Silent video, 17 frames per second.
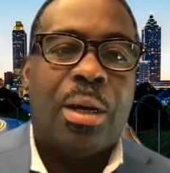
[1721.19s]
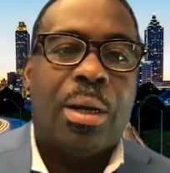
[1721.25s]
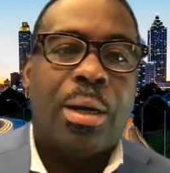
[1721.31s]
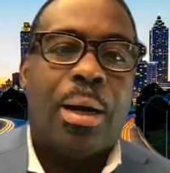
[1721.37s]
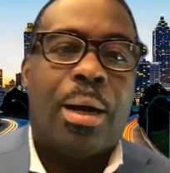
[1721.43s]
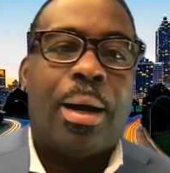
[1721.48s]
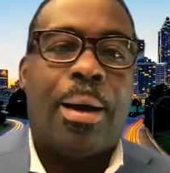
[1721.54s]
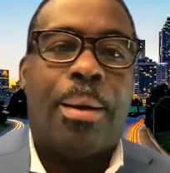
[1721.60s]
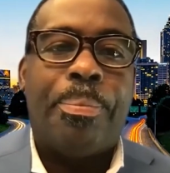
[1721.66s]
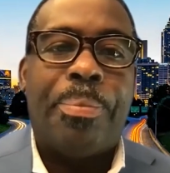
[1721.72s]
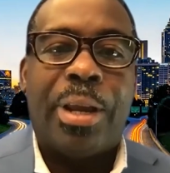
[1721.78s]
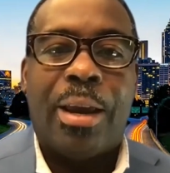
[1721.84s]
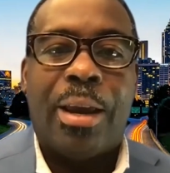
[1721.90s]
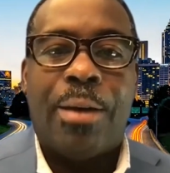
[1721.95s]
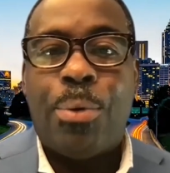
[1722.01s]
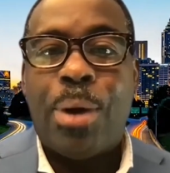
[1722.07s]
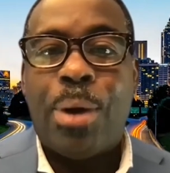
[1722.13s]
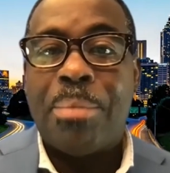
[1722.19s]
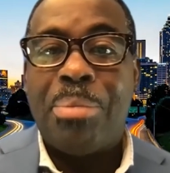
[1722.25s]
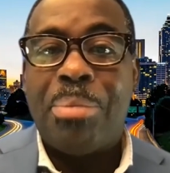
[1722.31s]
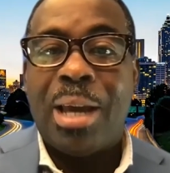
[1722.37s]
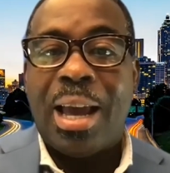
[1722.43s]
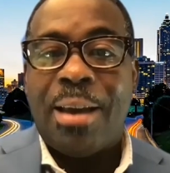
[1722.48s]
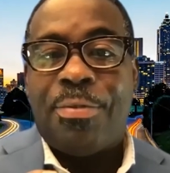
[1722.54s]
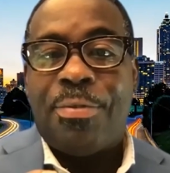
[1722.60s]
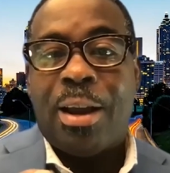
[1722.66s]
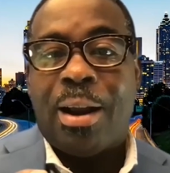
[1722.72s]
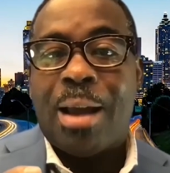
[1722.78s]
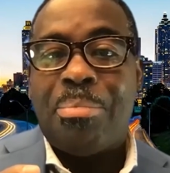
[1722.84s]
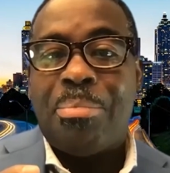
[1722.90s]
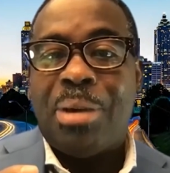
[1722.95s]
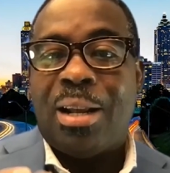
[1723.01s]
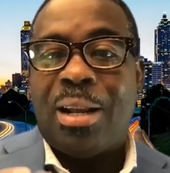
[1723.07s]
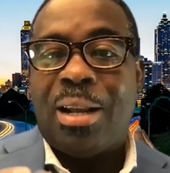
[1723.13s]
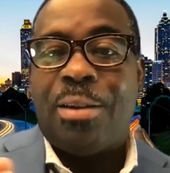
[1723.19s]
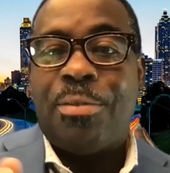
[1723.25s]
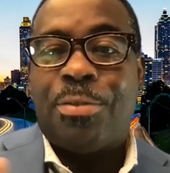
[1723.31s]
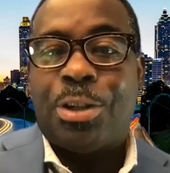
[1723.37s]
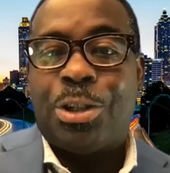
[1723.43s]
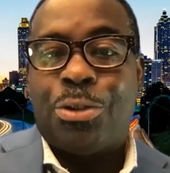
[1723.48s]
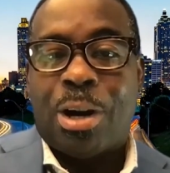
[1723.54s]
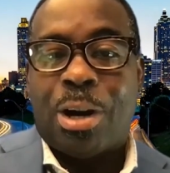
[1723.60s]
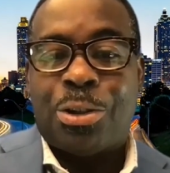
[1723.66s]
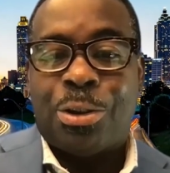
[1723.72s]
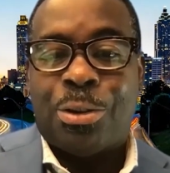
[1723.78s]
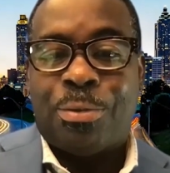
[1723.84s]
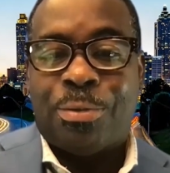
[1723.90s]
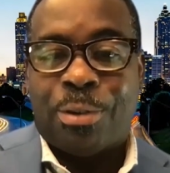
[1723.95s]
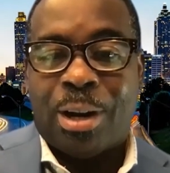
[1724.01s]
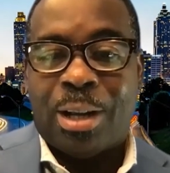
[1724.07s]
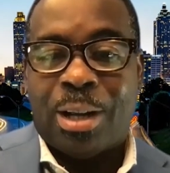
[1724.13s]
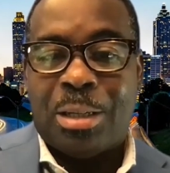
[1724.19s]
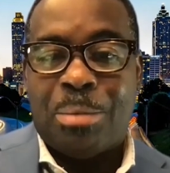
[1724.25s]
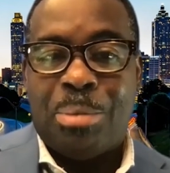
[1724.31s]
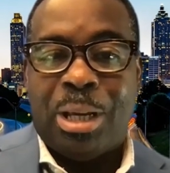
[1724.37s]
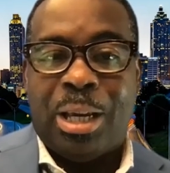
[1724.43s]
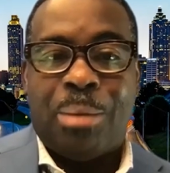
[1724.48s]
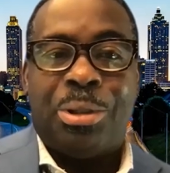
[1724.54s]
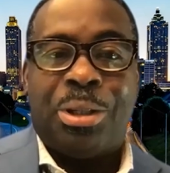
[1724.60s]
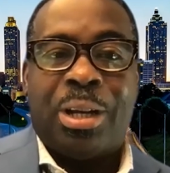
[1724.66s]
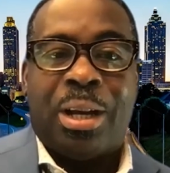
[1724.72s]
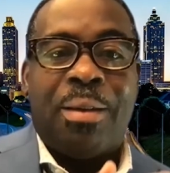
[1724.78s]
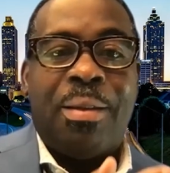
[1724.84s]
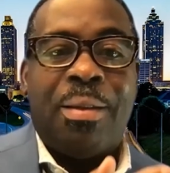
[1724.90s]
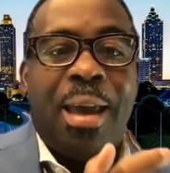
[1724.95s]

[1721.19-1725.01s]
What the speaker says: if there had been an infrastructure for us to be able to